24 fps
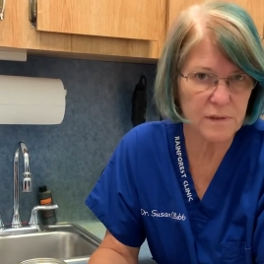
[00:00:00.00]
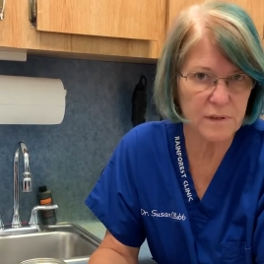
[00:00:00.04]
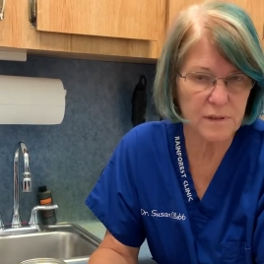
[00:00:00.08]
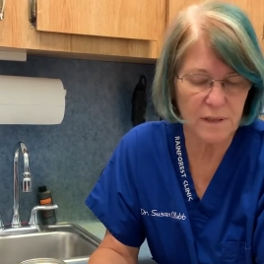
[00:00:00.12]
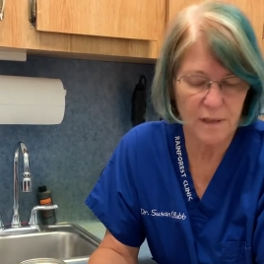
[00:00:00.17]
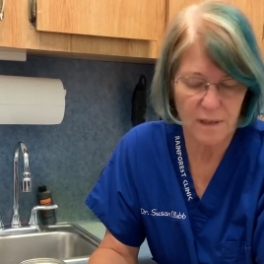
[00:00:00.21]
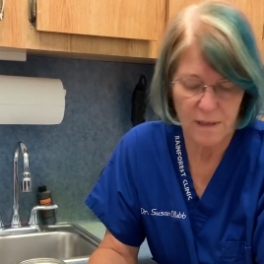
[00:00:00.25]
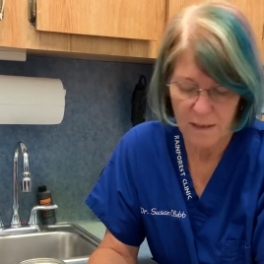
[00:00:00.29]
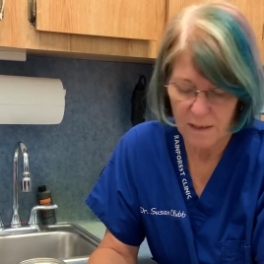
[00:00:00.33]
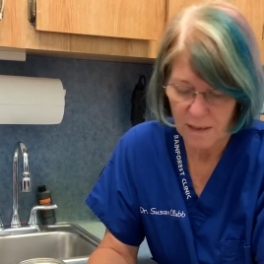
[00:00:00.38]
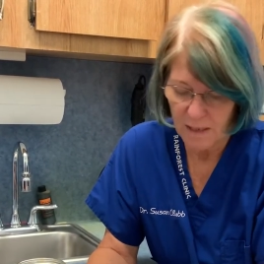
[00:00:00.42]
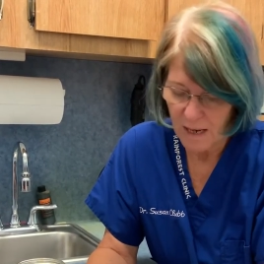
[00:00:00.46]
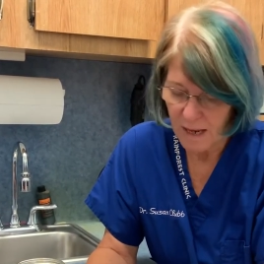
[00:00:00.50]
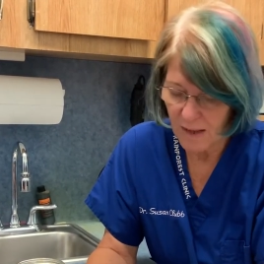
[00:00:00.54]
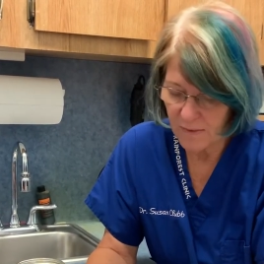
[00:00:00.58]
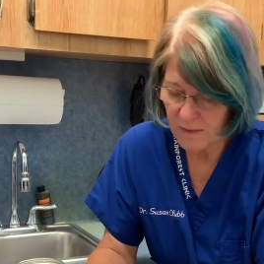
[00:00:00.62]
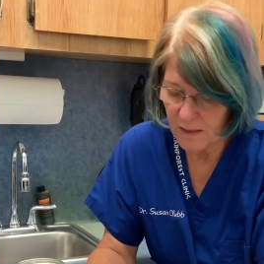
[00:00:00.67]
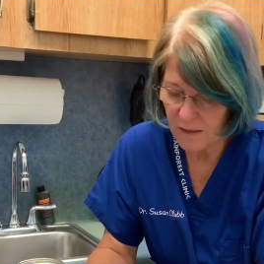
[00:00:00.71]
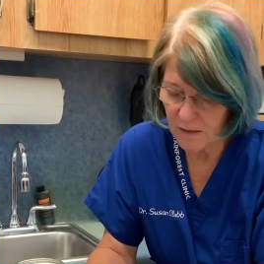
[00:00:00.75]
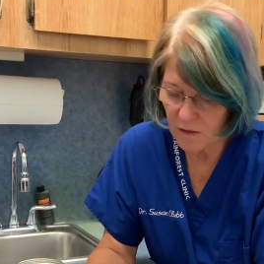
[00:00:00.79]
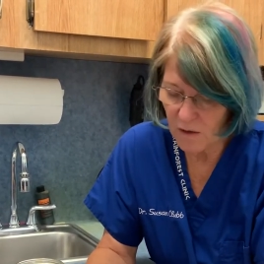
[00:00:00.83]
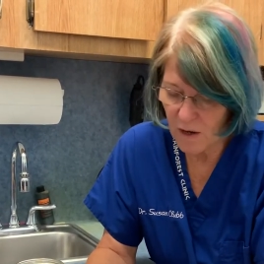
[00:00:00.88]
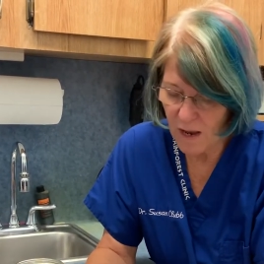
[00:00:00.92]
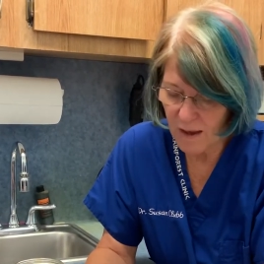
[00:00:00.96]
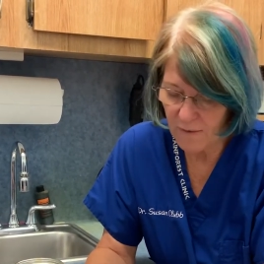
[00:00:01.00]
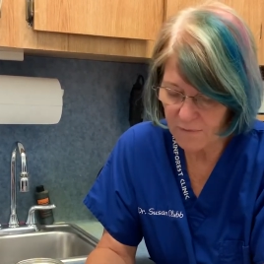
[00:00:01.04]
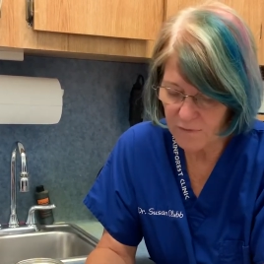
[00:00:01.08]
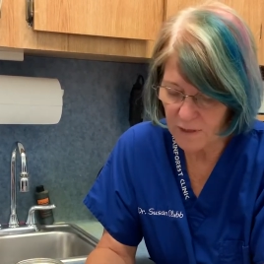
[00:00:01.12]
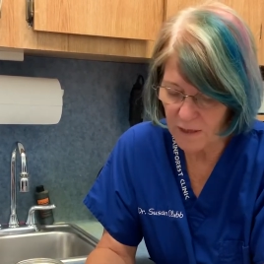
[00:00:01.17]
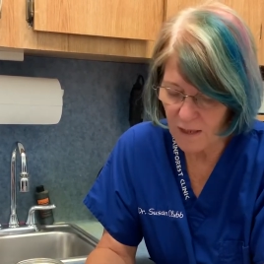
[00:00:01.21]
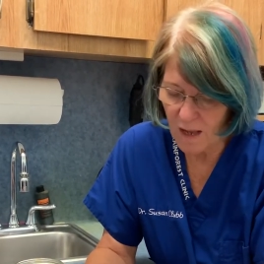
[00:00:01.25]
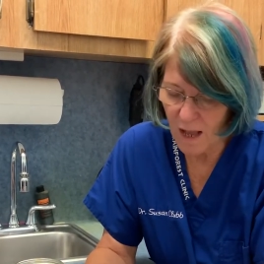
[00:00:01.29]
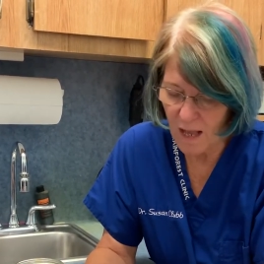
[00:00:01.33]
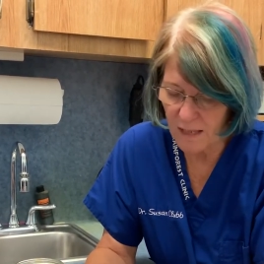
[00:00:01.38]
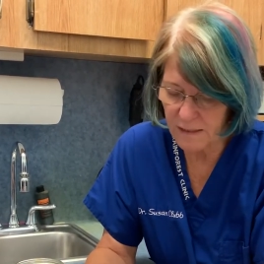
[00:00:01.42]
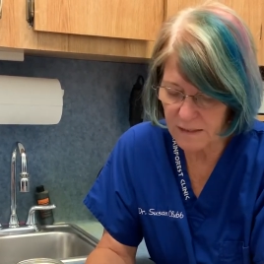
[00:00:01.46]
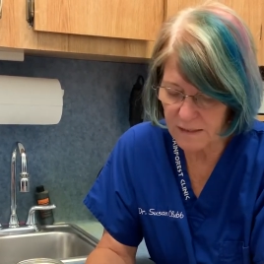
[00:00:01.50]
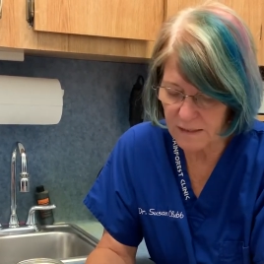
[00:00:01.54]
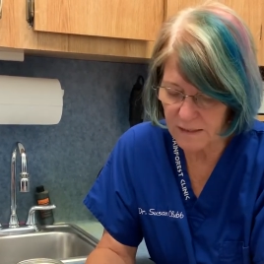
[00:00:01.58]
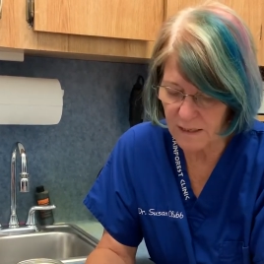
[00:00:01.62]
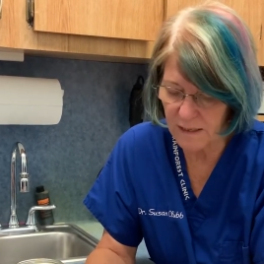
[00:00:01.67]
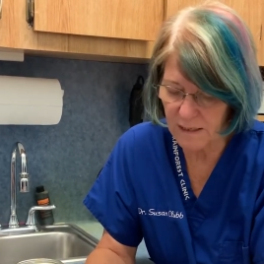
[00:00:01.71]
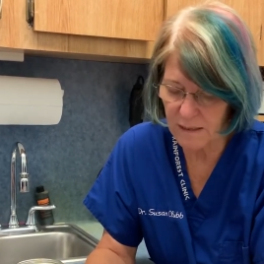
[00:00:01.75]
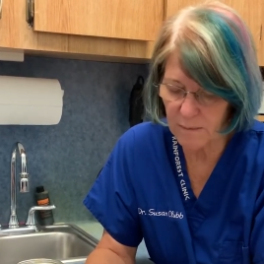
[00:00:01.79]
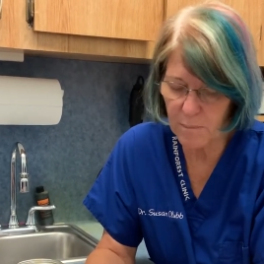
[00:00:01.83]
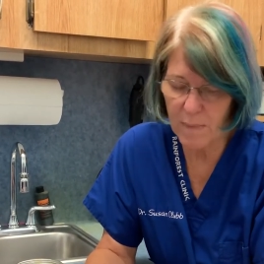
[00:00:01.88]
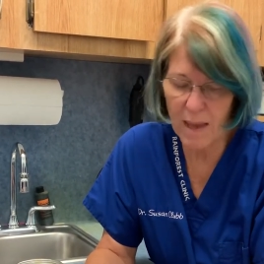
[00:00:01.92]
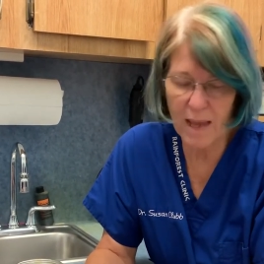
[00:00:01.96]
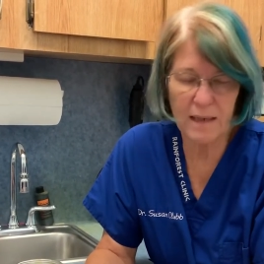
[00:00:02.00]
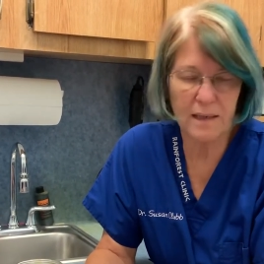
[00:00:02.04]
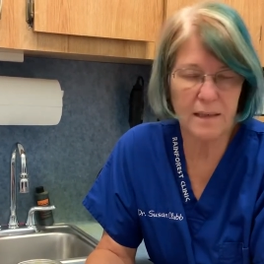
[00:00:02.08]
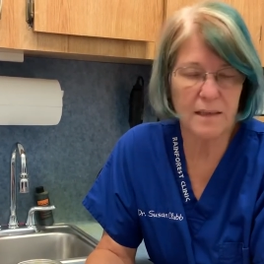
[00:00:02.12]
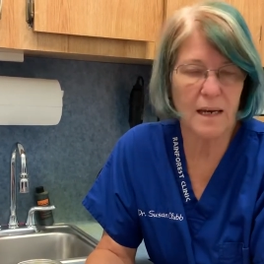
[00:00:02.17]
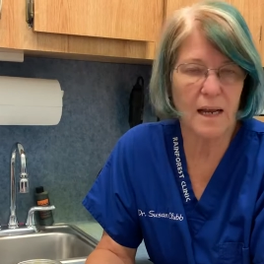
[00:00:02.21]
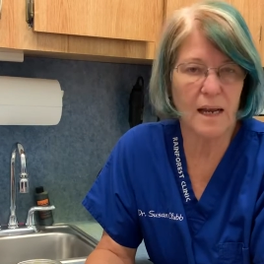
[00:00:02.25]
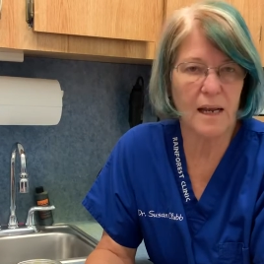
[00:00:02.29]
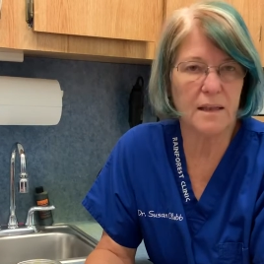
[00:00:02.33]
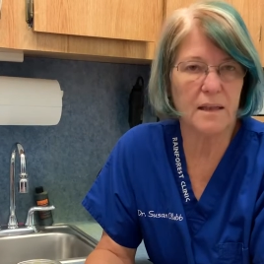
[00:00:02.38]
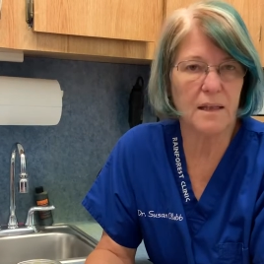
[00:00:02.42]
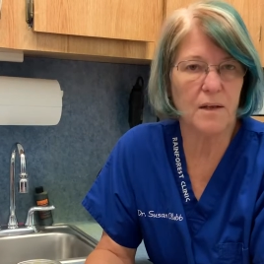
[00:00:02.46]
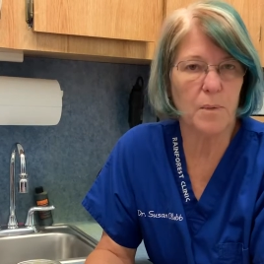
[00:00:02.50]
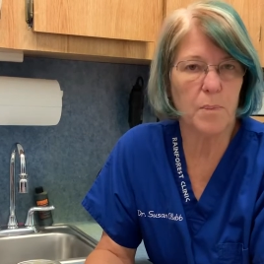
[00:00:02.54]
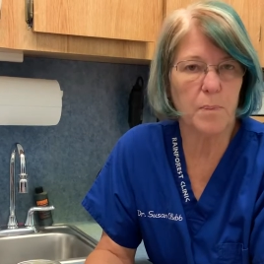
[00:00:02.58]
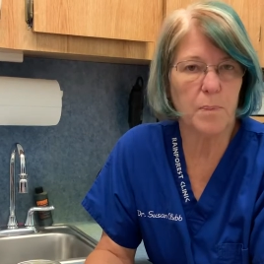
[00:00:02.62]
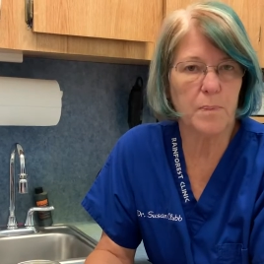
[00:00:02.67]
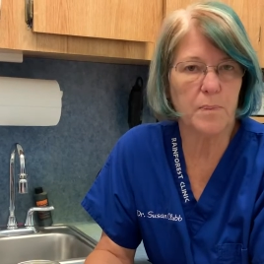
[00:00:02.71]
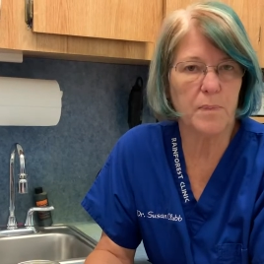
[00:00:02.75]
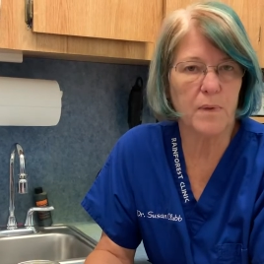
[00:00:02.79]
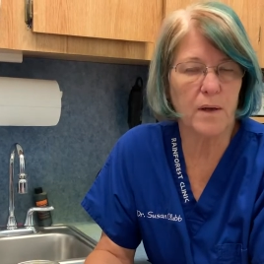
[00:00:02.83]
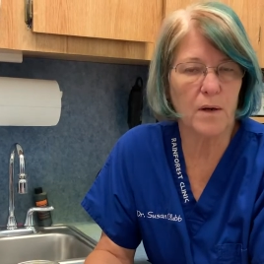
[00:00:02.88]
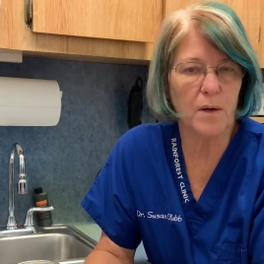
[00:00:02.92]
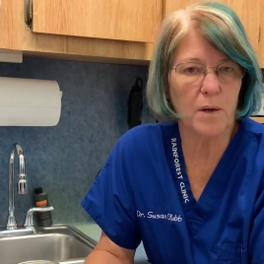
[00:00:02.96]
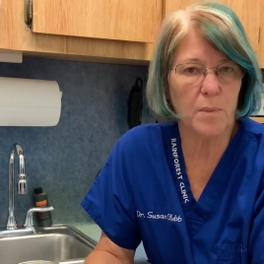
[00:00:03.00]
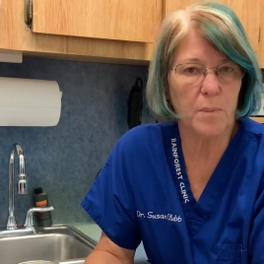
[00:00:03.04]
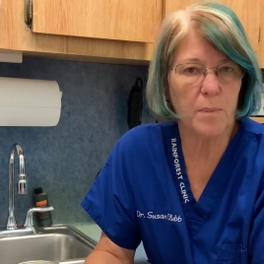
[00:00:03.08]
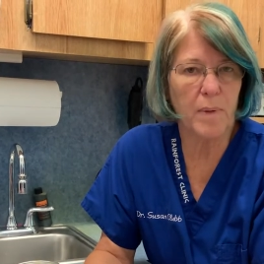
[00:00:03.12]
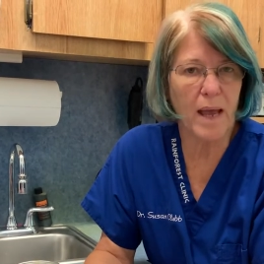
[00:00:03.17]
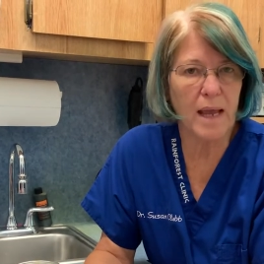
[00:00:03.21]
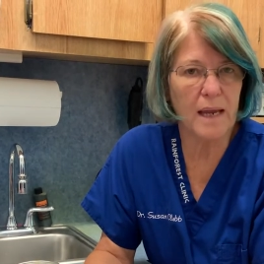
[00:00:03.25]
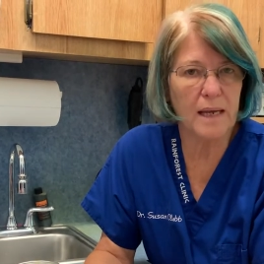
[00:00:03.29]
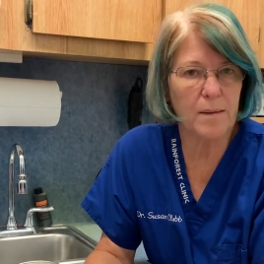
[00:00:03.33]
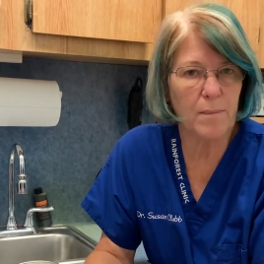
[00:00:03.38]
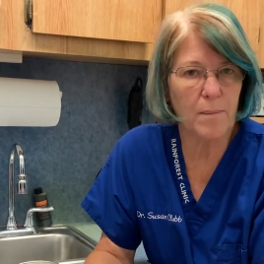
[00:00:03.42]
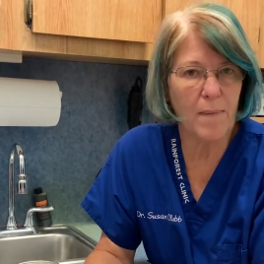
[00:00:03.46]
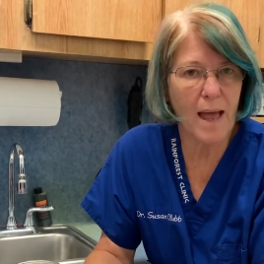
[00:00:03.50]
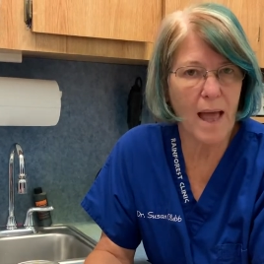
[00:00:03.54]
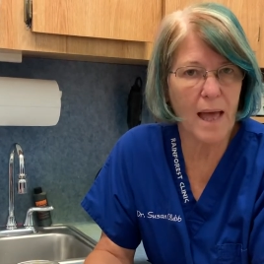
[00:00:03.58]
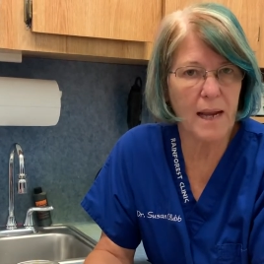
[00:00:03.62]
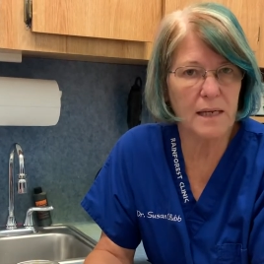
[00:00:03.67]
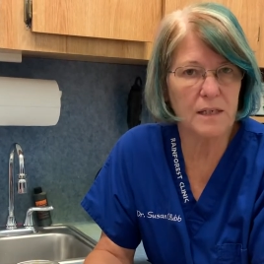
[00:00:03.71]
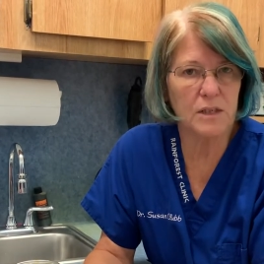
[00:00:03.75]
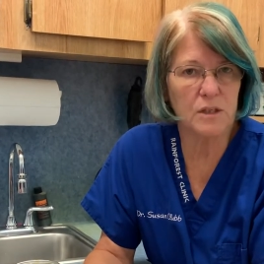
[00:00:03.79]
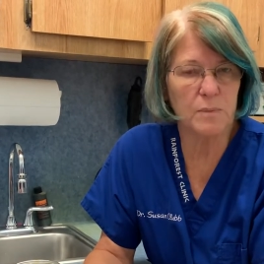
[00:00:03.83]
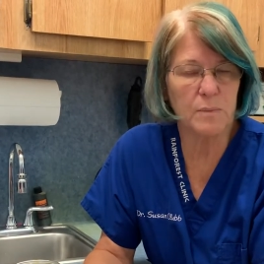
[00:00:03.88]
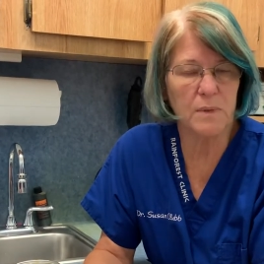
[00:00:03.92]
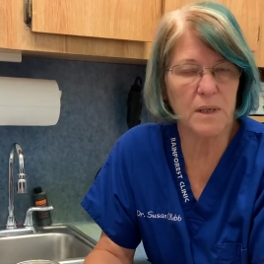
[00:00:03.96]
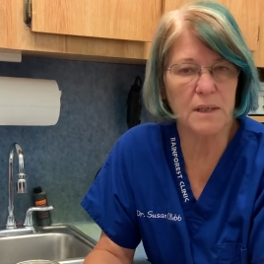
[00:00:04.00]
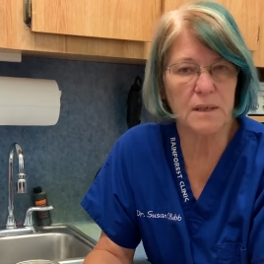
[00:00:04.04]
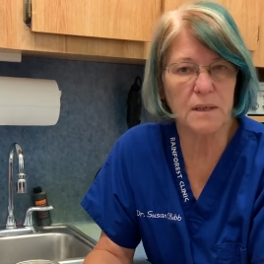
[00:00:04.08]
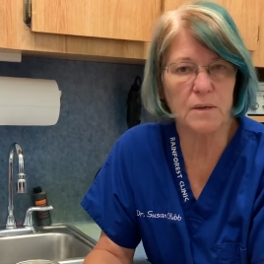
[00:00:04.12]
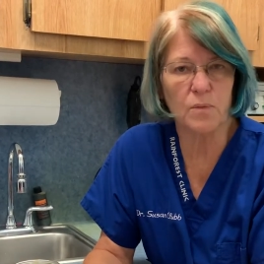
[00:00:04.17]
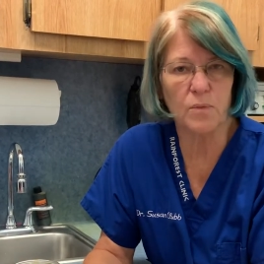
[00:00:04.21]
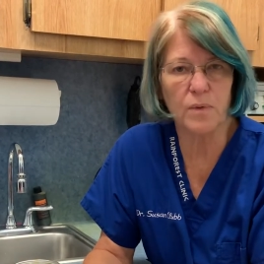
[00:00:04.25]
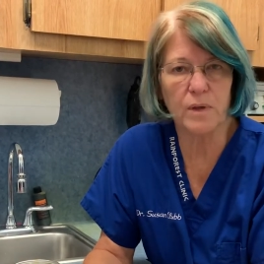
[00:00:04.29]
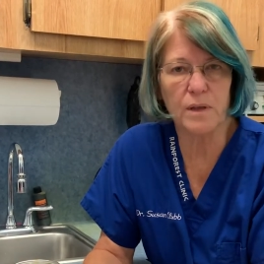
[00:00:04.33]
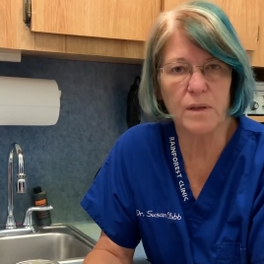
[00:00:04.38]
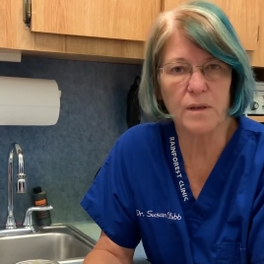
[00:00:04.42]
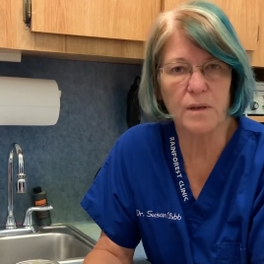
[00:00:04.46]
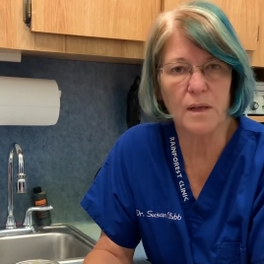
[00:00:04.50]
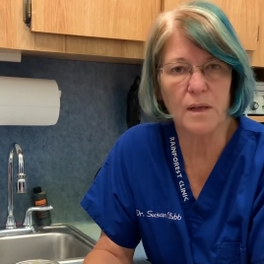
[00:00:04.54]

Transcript: And then you have to constantly maintain their, their pain management with,